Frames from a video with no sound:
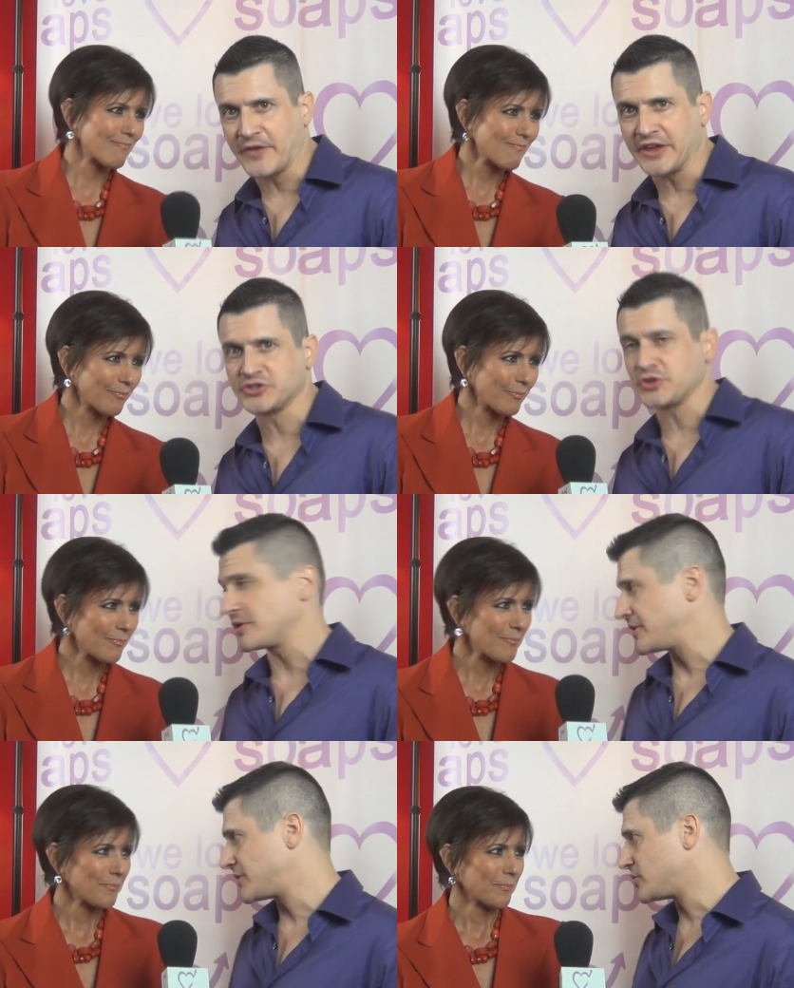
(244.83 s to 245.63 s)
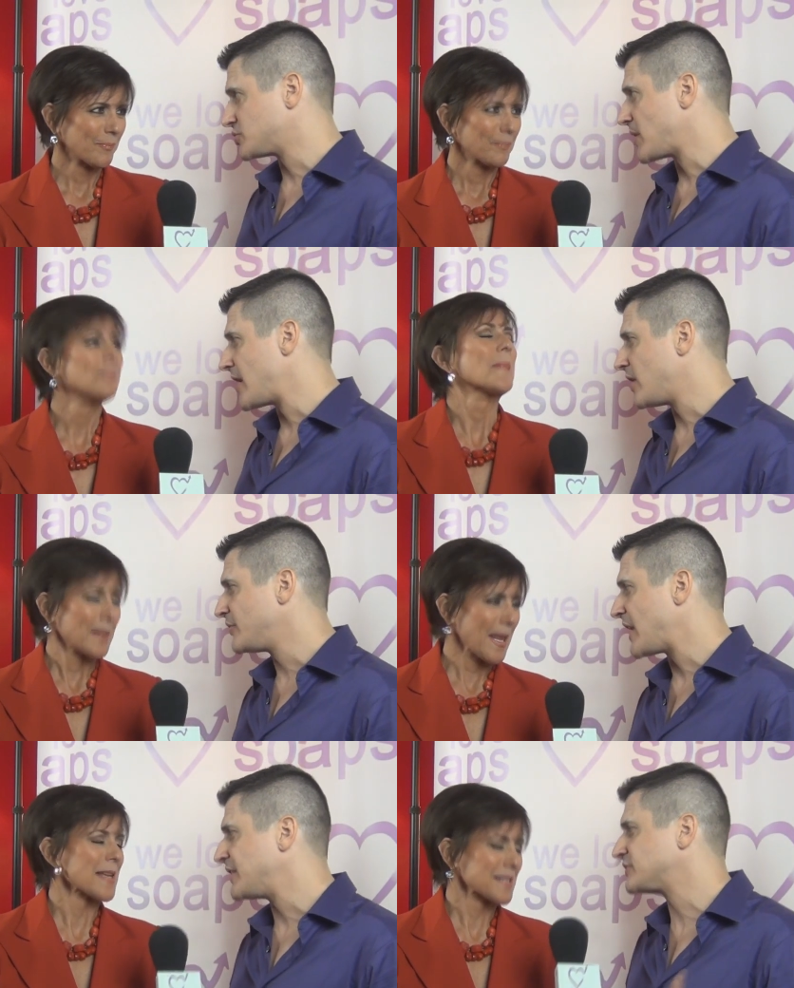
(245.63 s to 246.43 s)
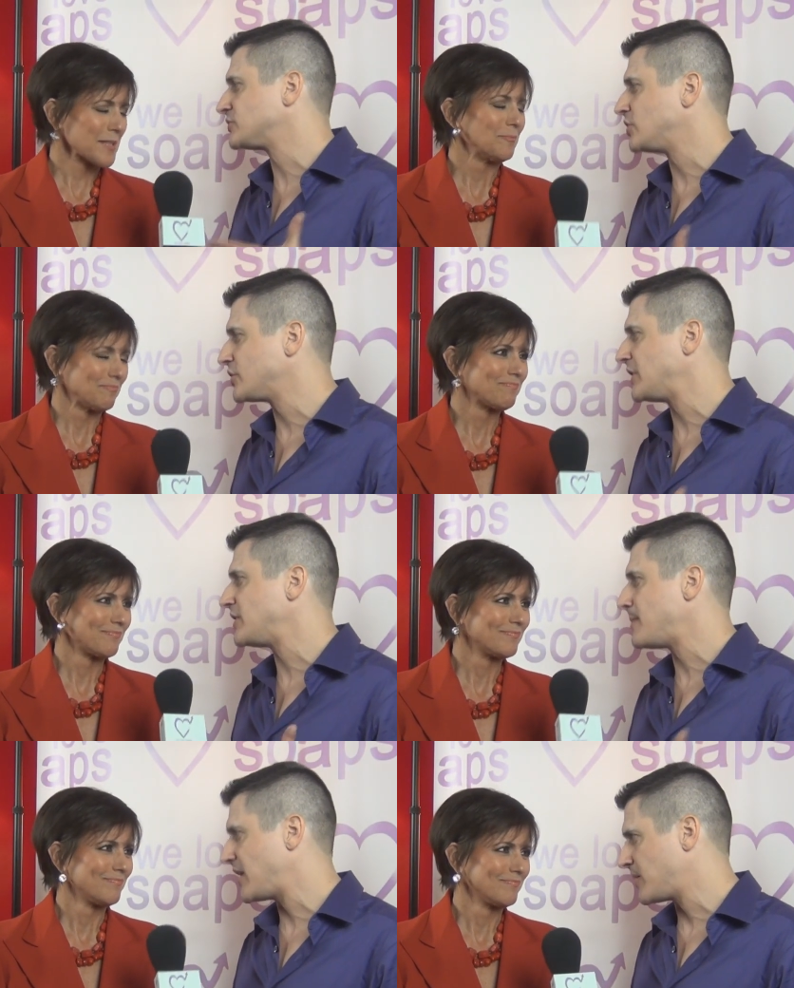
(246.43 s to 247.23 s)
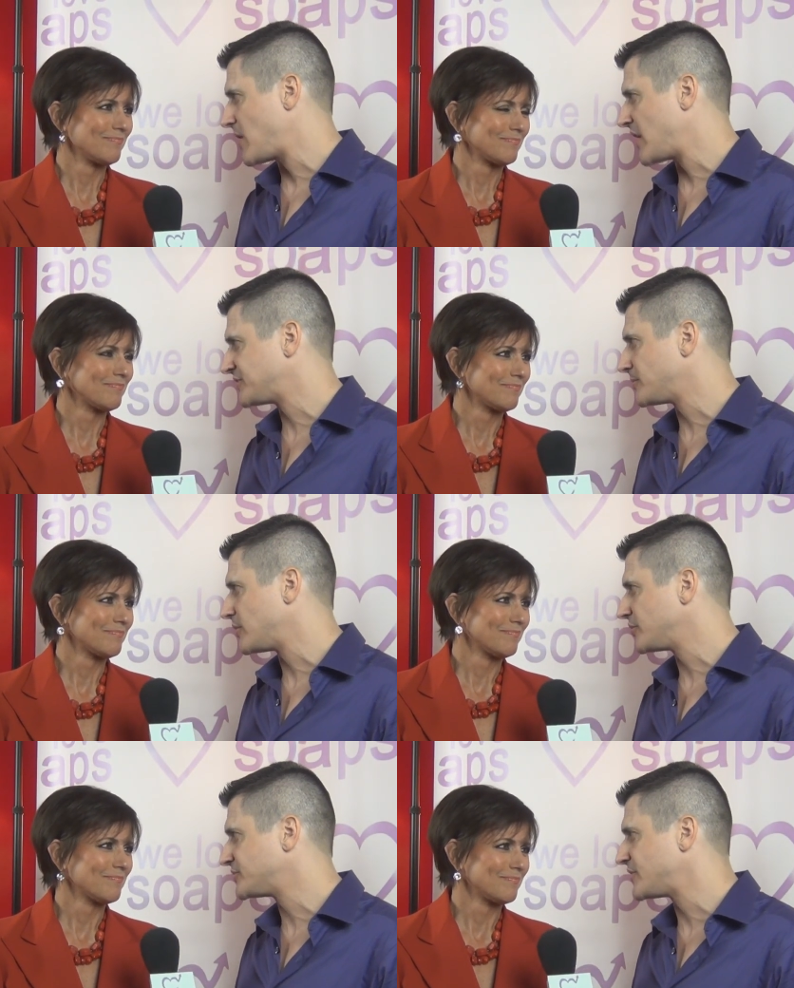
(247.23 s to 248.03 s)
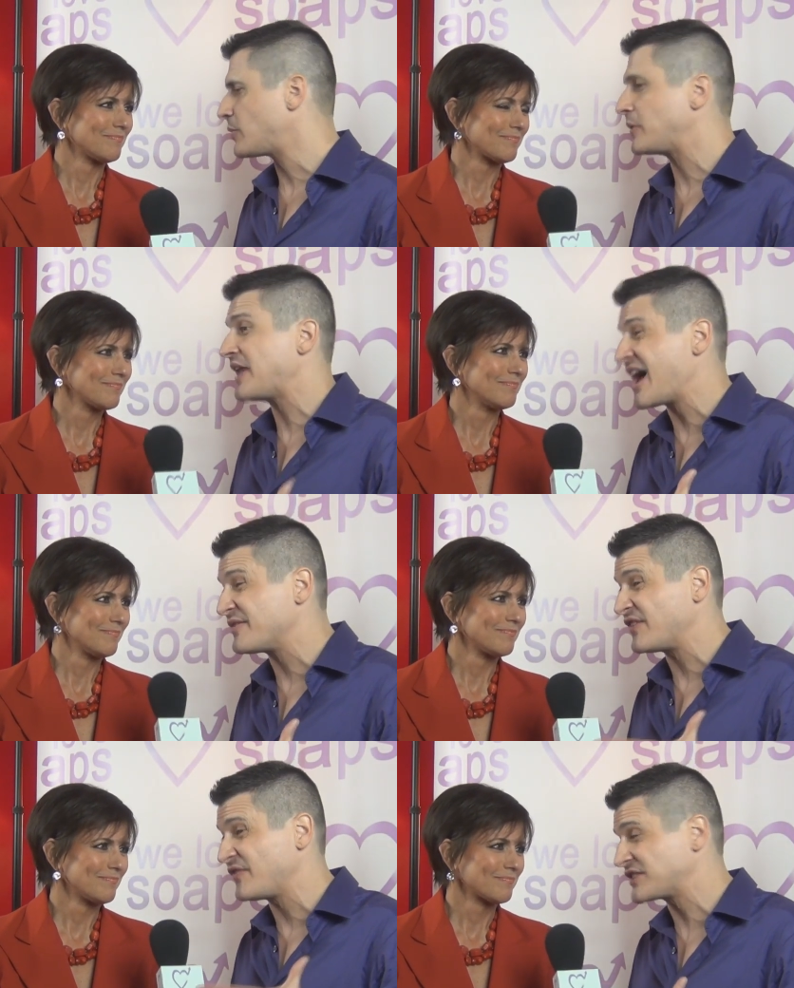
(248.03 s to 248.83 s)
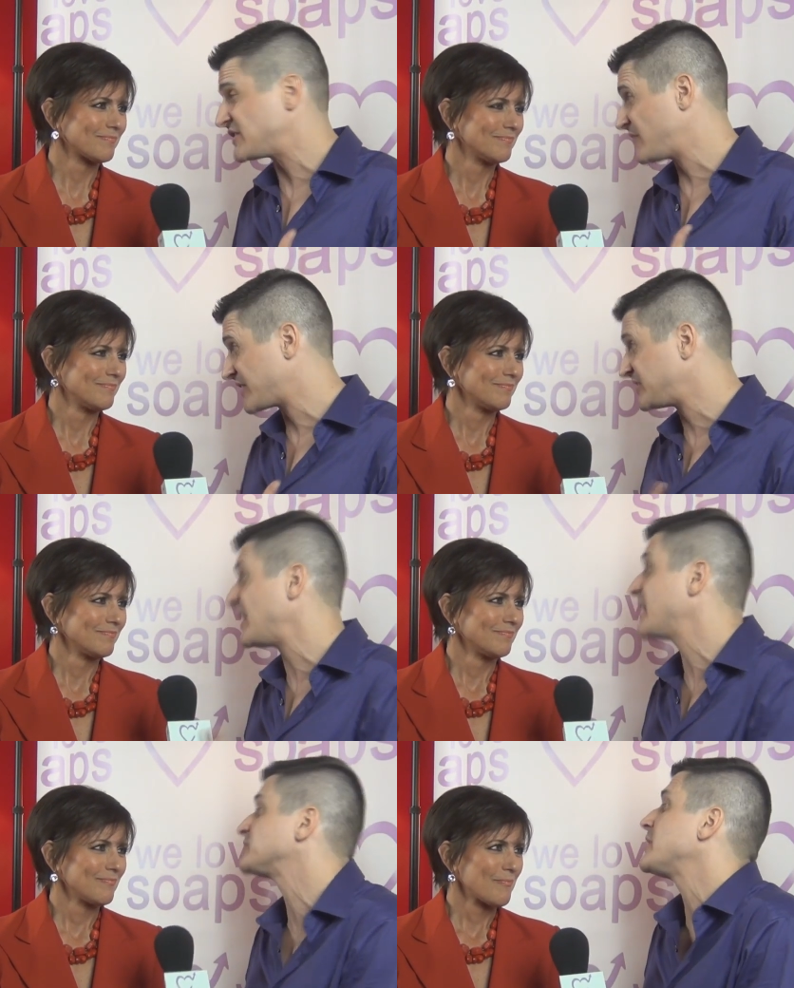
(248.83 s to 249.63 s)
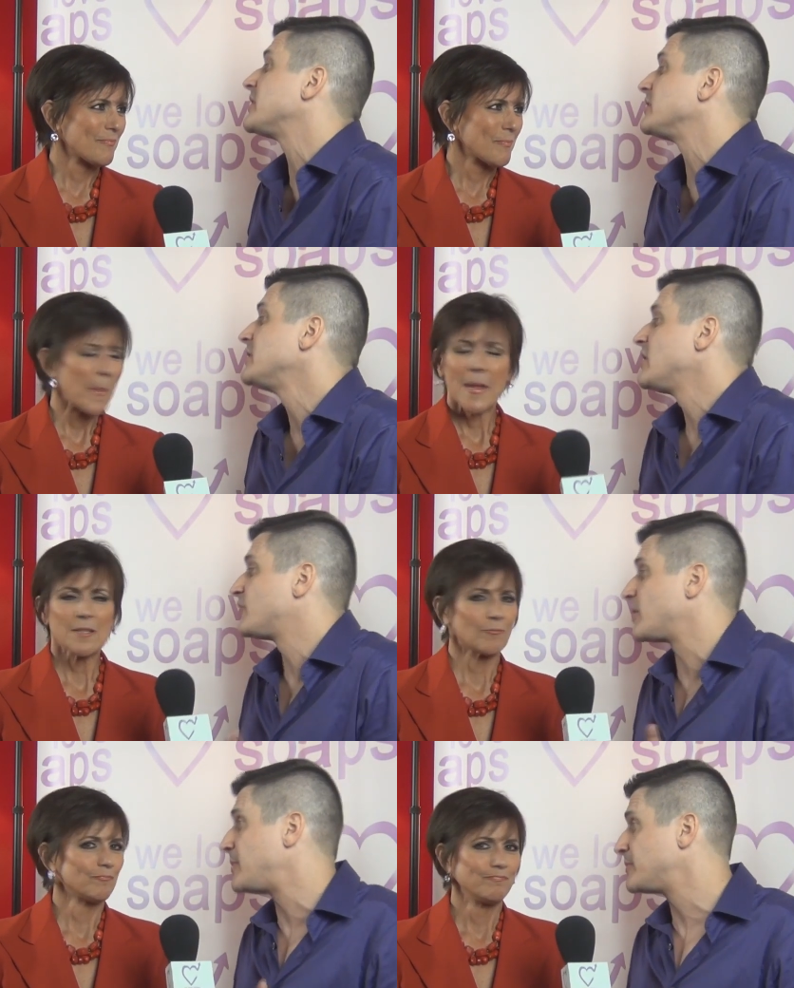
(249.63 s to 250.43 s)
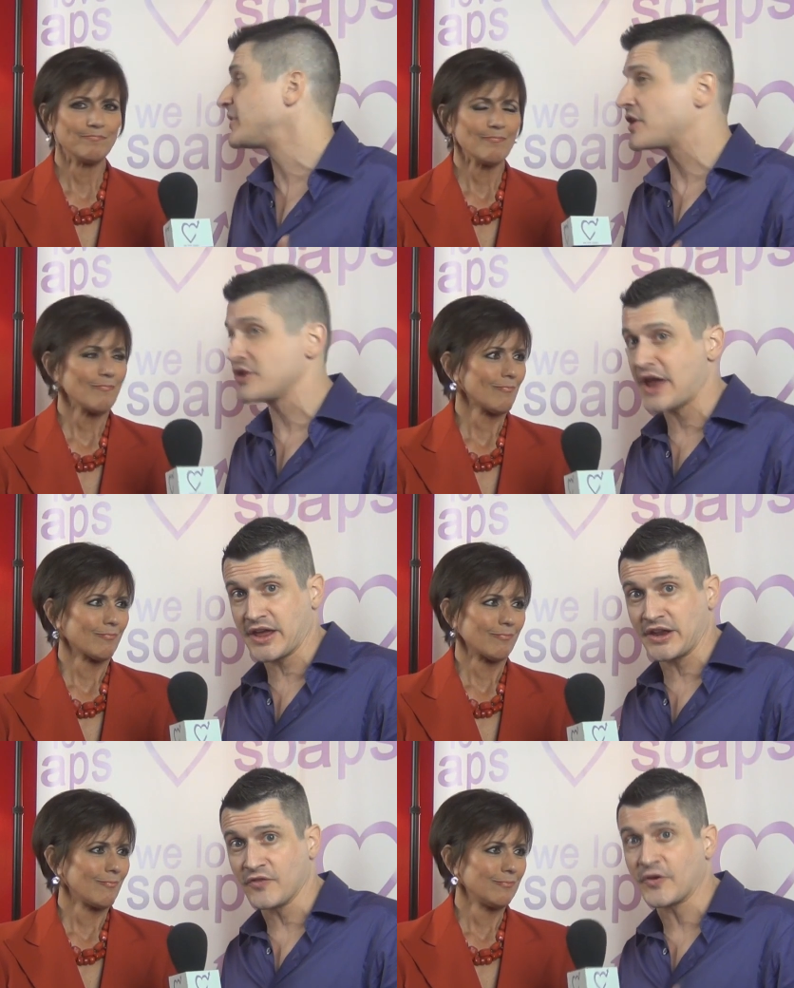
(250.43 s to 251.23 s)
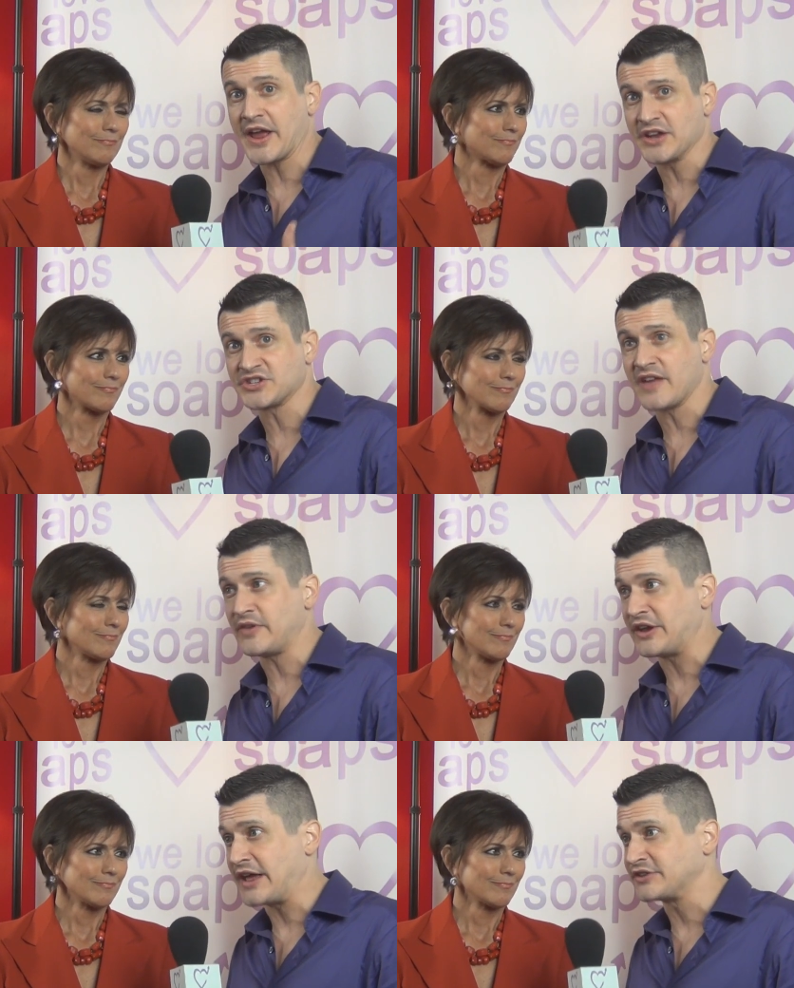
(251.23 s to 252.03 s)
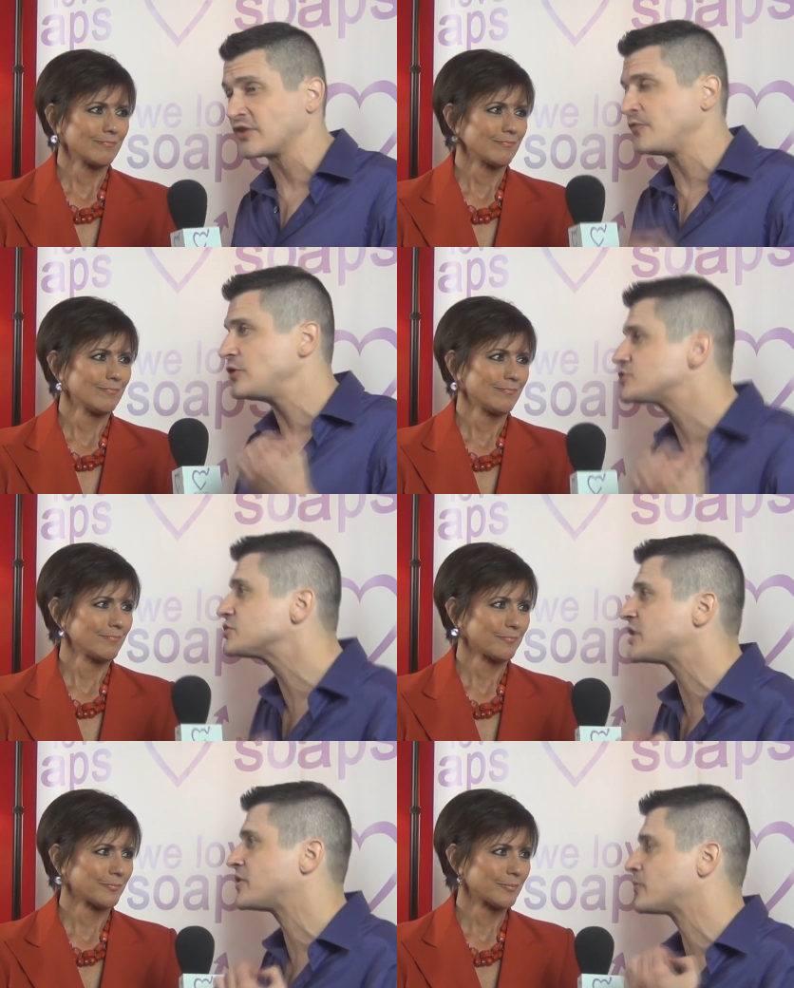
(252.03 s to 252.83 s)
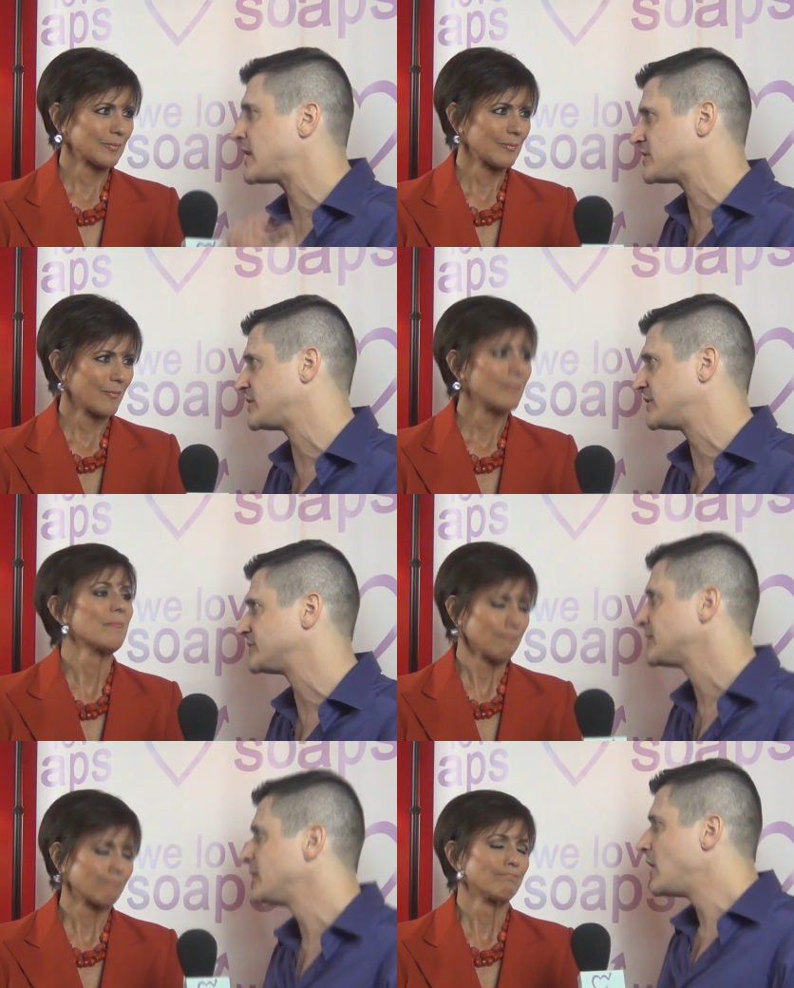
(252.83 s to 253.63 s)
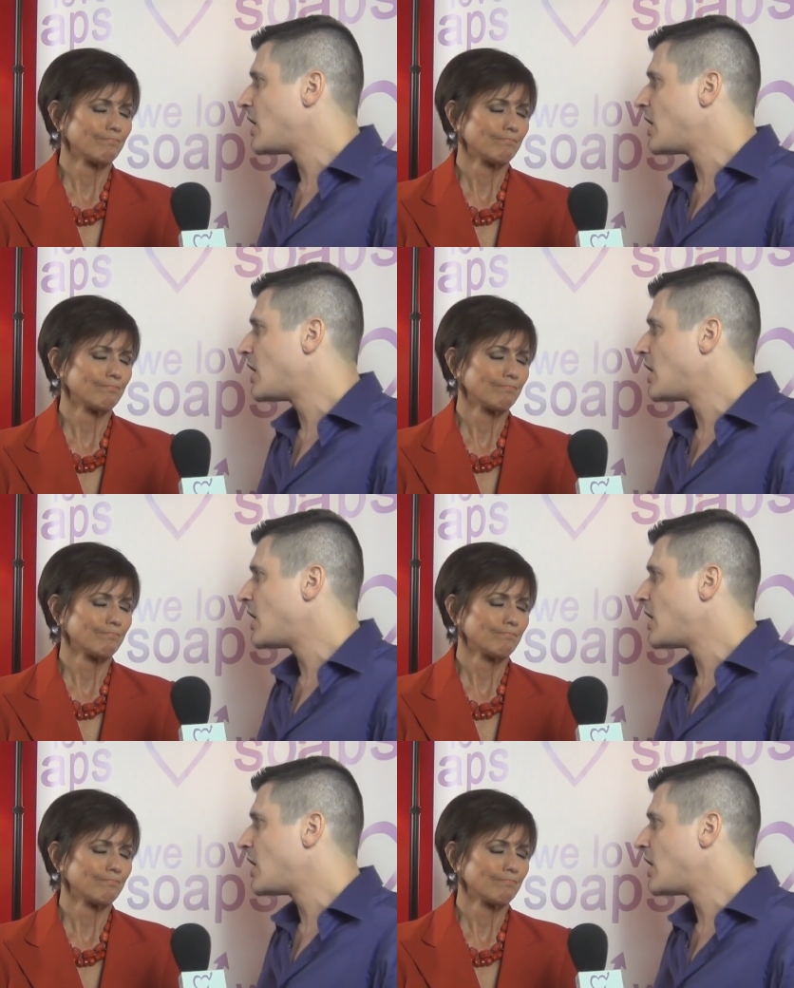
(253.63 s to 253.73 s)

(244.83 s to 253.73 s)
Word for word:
Speaker 1: a phase two clinical trial that yes. is looking to make it possible so that we would have an effective vaccine as well for people that are negative for HIV and AIDS. So future generations